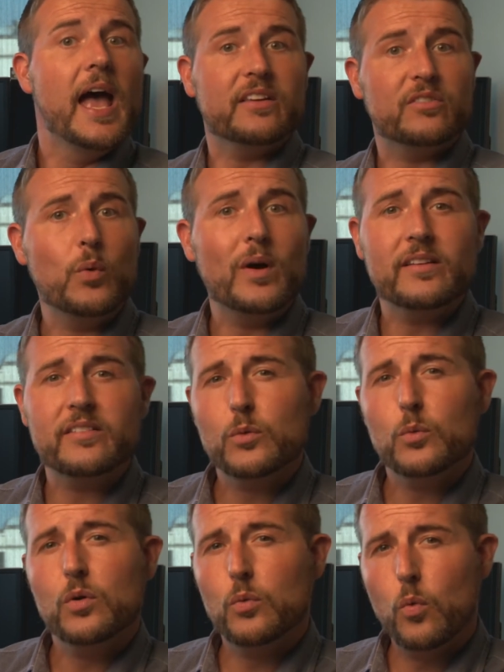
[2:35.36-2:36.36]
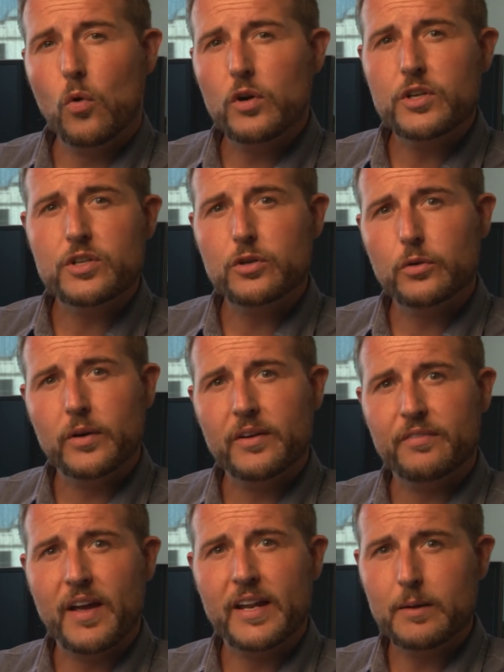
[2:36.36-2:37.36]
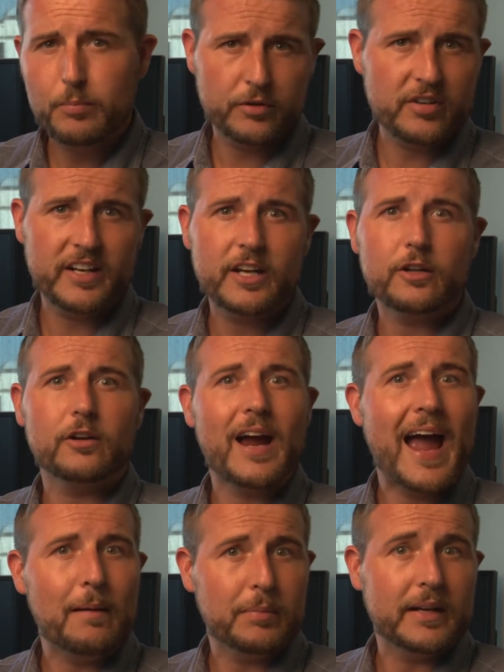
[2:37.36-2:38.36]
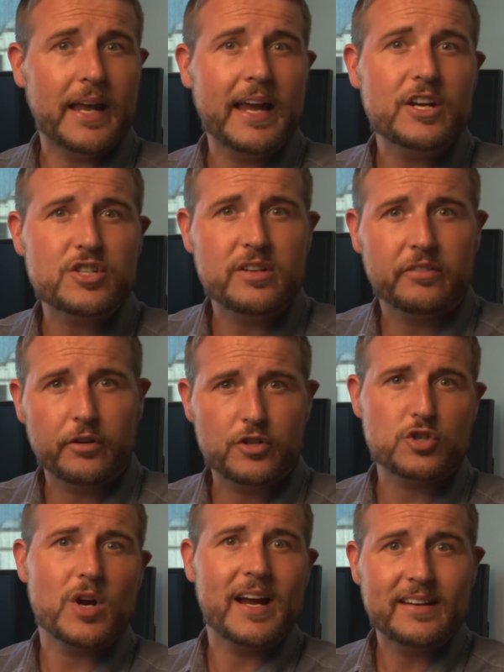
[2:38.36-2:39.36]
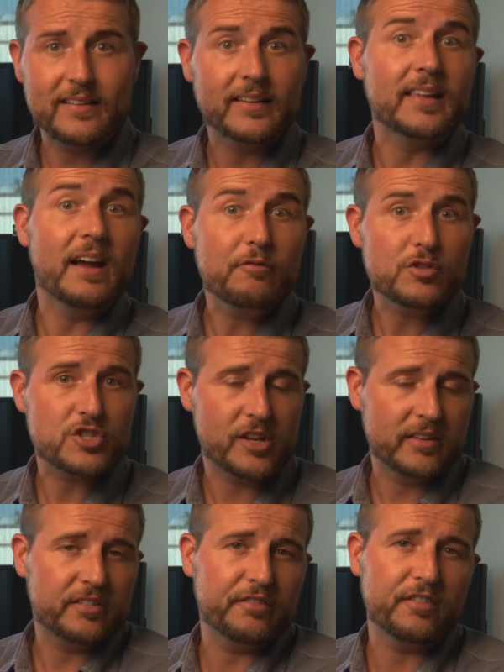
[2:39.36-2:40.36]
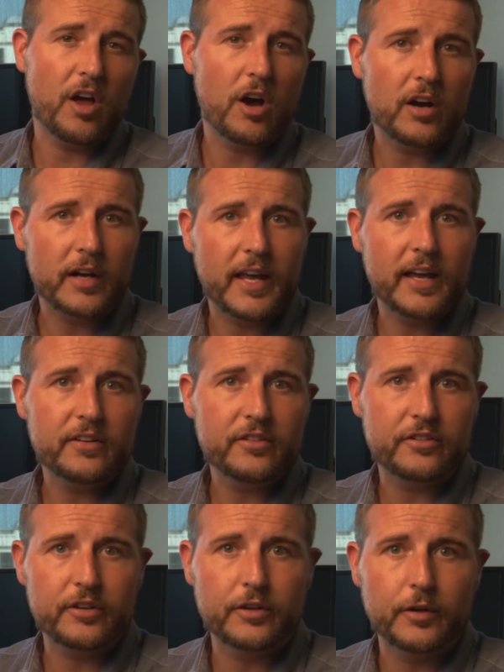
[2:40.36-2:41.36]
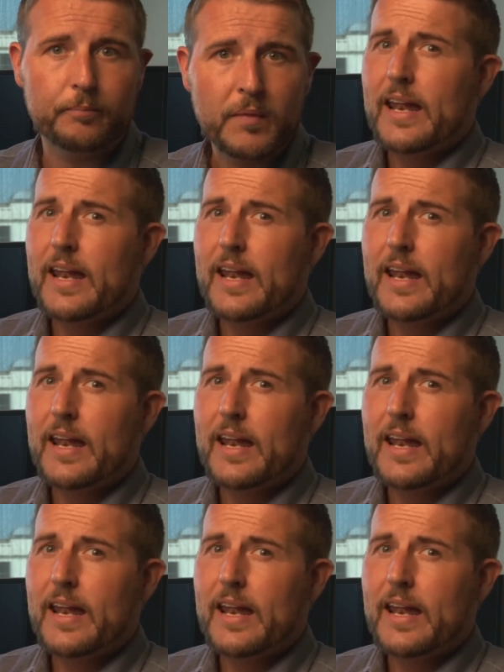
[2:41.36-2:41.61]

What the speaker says: as well as it will warn you if any particular applications are trying to leverage this flaw against you.